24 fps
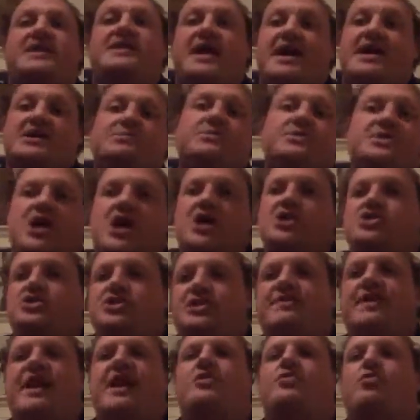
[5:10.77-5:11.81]
And Desmond Doss
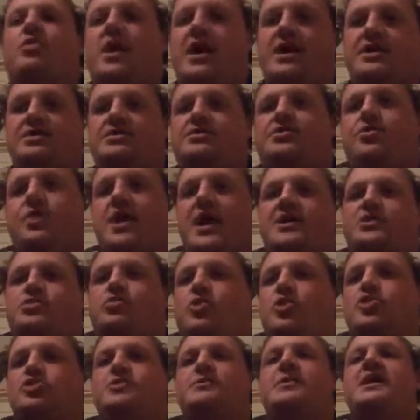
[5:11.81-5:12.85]
should have had the right to
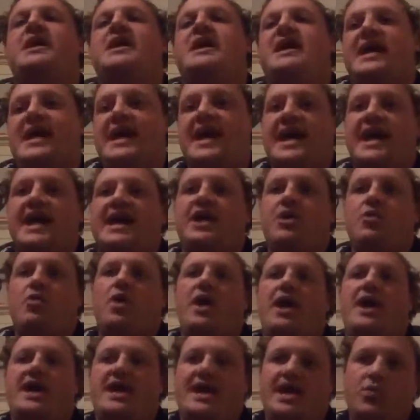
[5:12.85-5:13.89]
worship any
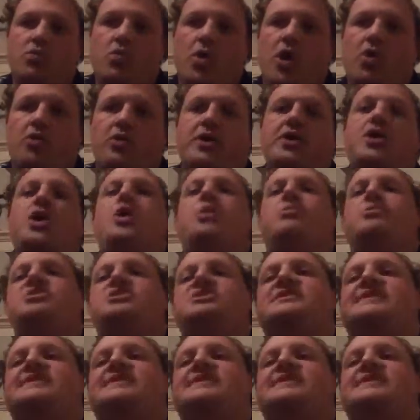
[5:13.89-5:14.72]
way he wanted. But